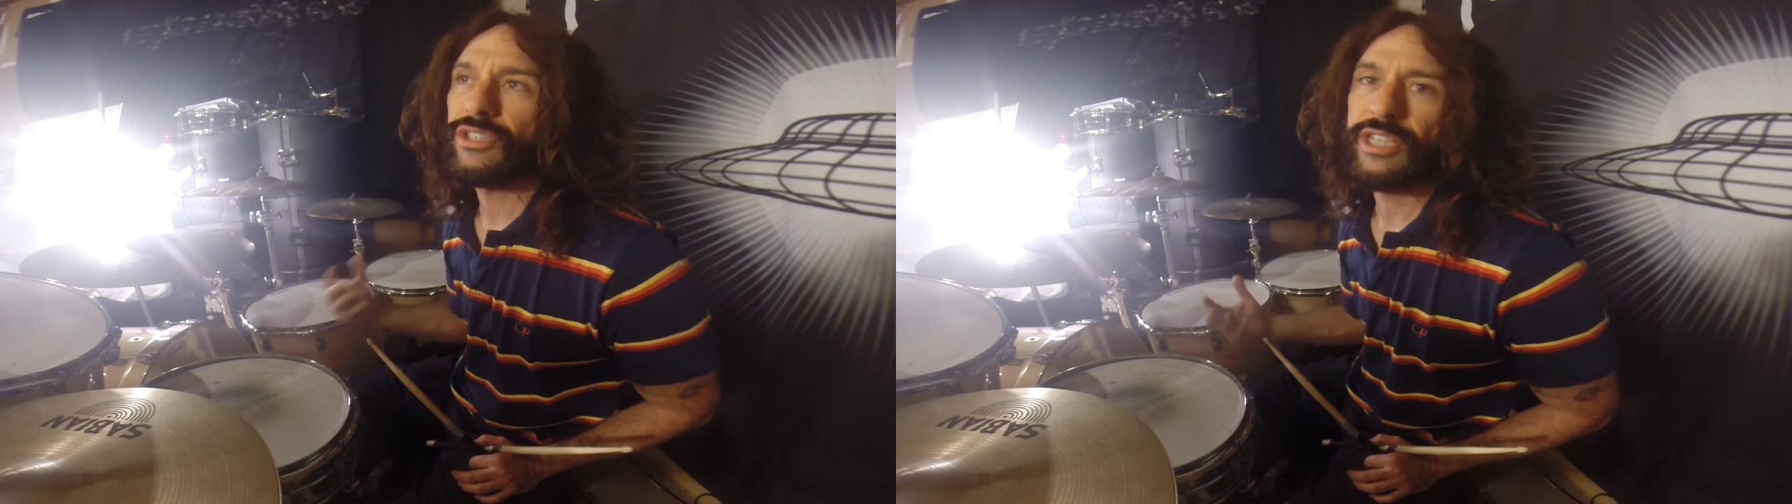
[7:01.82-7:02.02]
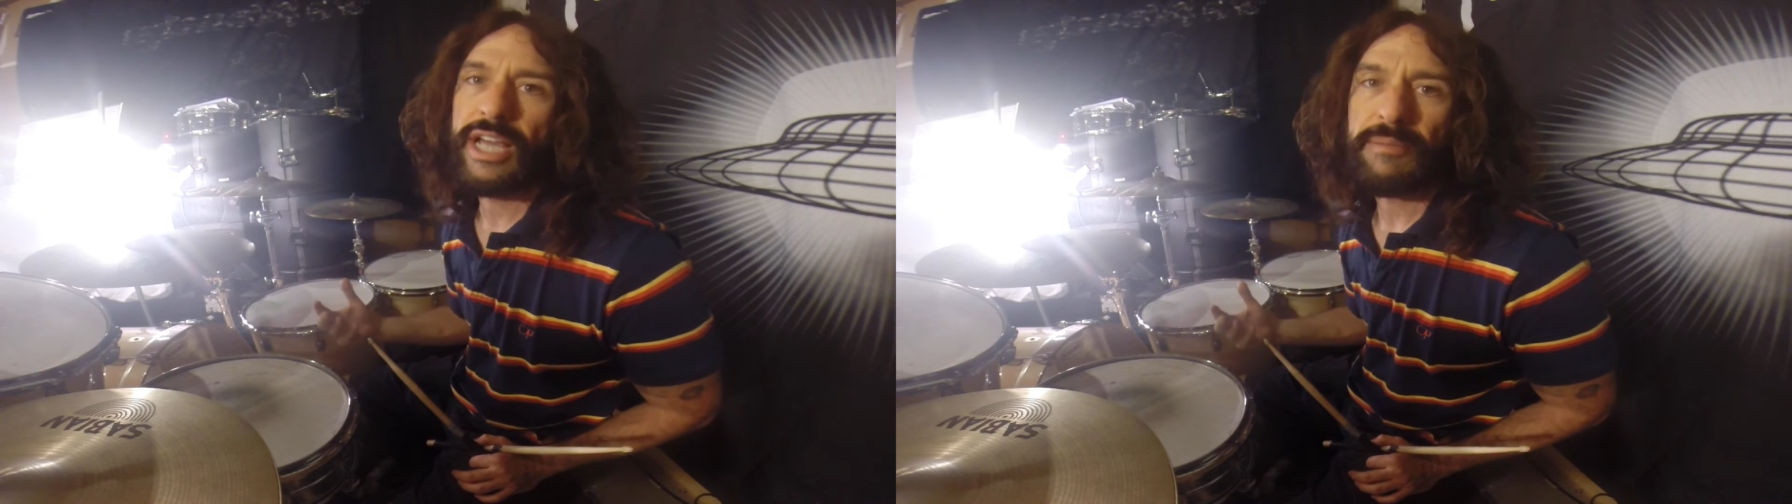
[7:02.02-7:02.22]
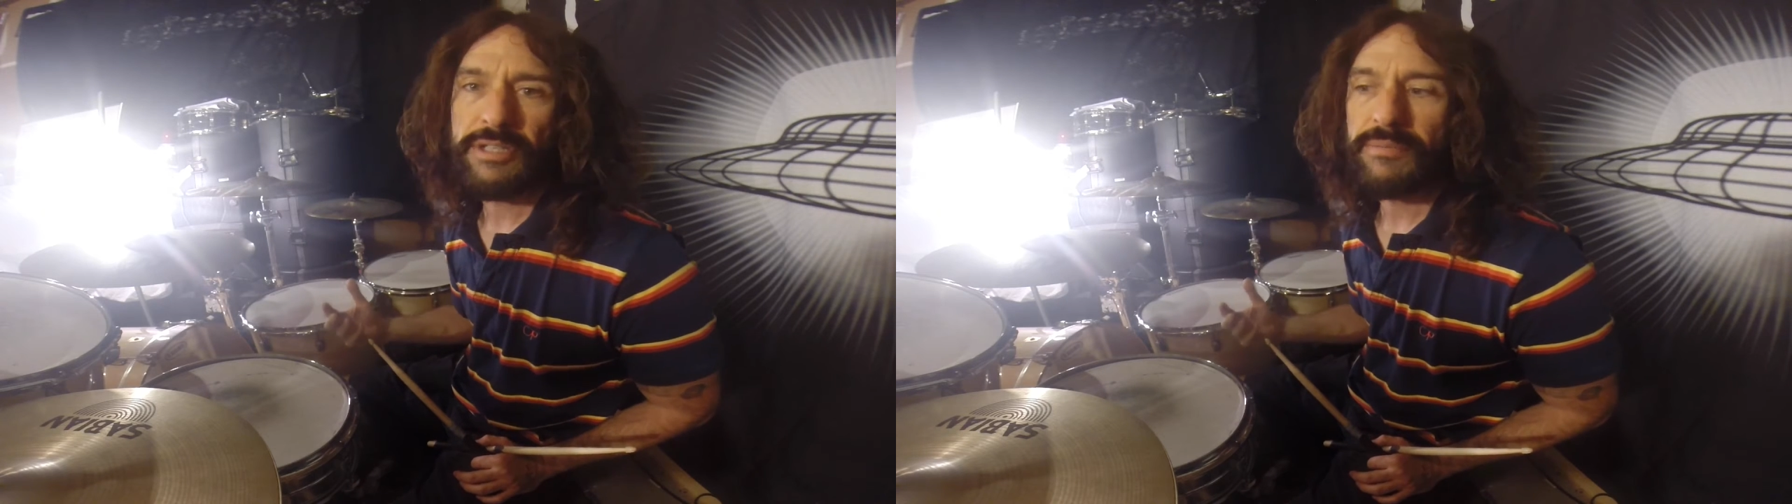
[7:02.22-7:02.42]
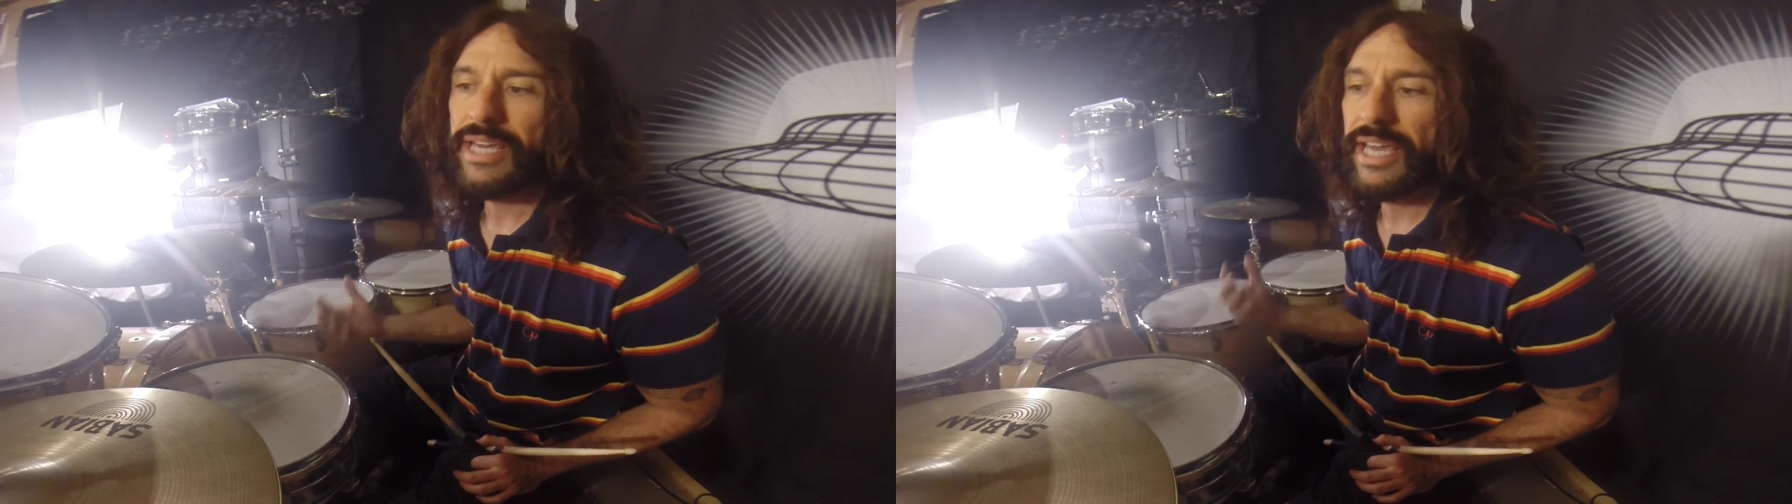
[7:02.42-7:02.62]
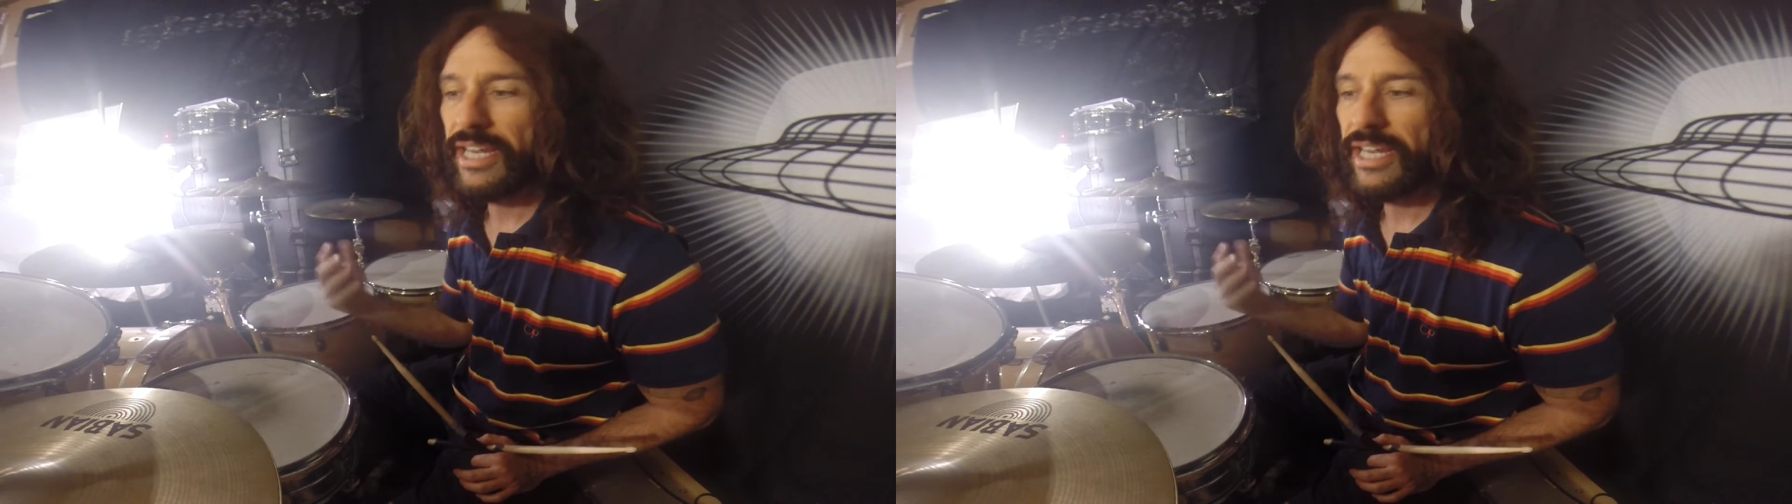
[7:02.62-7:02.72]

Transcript: shape to be